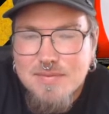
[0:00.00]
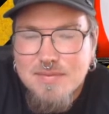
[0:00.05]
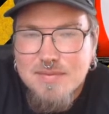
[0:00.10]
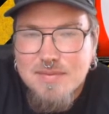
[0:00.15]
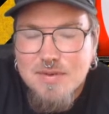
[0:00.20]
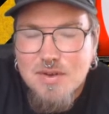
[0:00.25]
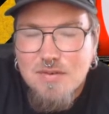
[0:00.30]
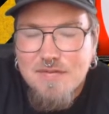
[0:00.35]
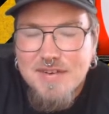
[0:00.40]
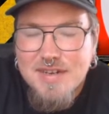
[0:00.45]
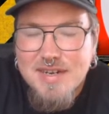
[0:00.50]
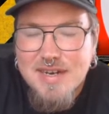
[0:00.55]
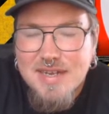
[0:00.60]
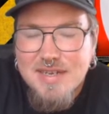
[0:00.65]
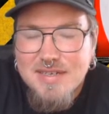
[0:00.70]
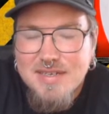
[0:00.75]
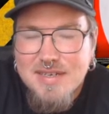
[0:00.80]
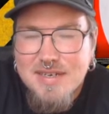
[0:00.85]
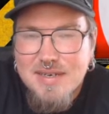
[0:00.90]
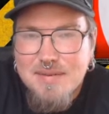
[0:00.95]

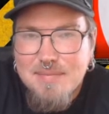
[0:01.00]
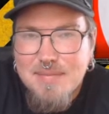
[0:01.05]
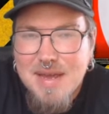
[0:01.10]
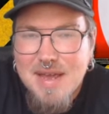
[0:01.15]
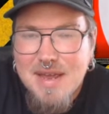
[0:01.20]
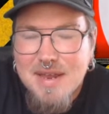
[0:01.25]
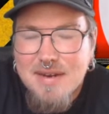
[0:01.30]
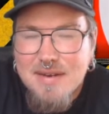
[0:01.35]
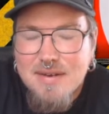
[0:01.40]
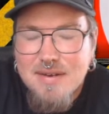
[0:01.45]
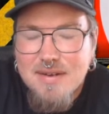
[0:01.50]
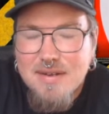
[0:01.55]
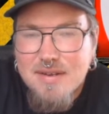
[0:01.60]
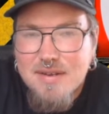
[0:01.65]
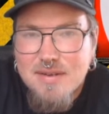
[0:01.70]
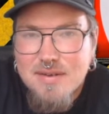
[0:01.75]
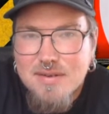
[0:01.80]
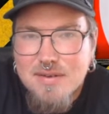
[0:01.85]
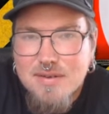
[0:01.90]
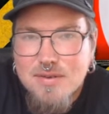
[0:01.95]
COVID-19 ban,
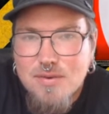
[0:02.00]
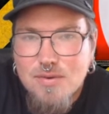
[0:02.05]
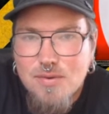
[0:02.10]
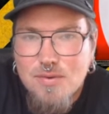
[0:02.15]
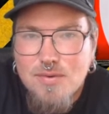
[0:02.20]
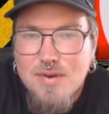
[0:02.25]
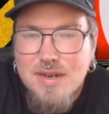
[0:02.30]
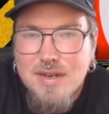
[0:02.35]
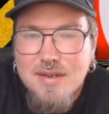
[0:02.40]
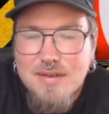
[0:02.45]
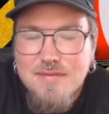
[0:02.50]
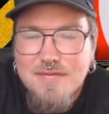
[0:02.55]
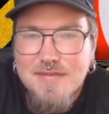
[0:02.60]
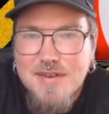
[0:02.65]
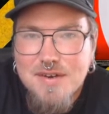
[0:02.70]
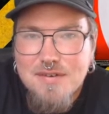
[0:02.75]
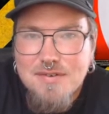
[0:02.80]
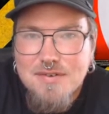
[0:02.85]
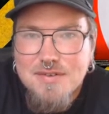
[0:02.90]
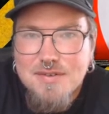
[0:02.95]

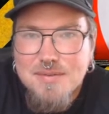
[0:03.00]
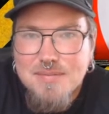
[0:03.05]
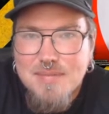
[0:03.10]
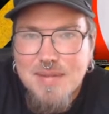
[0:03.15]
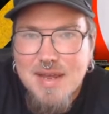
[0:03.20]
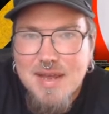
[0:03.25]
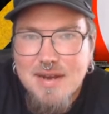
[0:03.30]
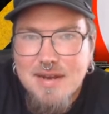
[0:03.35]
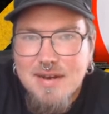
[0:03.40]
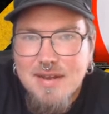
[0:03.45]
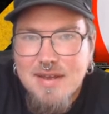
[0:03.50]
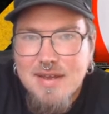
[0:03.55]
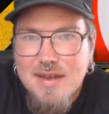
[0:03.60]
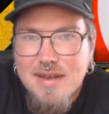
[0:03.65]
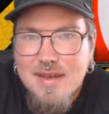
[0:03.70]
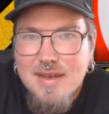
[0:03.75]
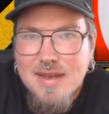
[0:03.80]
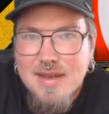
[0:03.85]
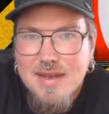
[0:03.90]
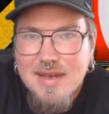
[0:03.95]
coronavirus ban,
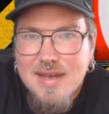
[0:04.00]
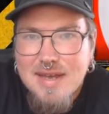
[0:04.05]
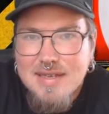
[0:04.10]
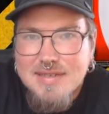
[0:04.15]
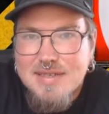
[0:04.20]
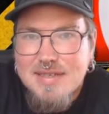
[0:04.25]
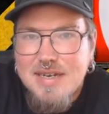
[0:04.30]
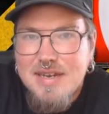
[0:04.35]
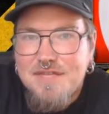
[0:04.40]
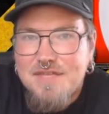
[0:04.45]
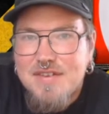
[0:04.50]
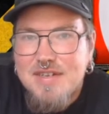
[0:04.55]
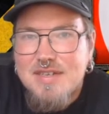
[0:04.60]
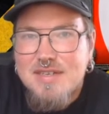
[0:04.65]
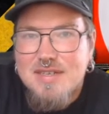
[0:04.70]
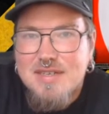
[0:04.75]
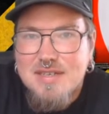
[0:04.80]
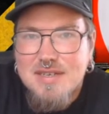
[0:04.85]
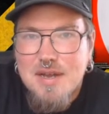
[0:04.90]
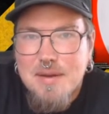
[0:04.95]
has lifted
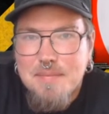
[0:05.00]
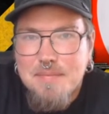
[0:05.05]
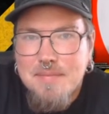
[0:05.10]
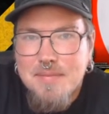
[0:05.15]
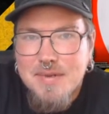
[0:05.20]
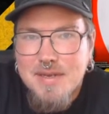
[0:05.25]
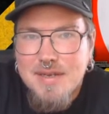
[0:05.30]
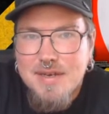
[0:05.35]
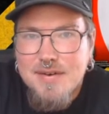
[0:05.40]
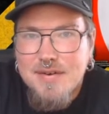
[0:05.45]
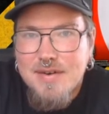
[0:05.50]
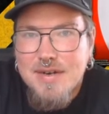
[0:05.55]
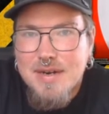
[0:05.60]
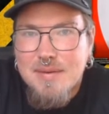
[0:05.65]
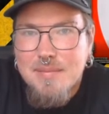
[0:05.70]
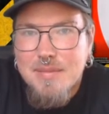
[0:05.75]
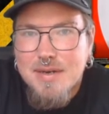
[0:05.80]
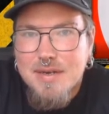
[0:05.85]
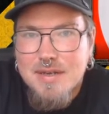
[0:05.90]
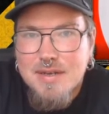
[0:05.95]
some here in
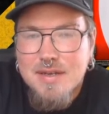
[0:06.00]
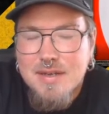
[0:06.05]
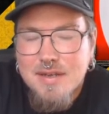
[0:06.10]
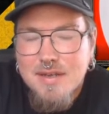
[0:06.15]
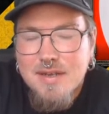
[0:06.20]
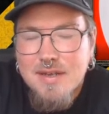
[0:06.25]
Denmark,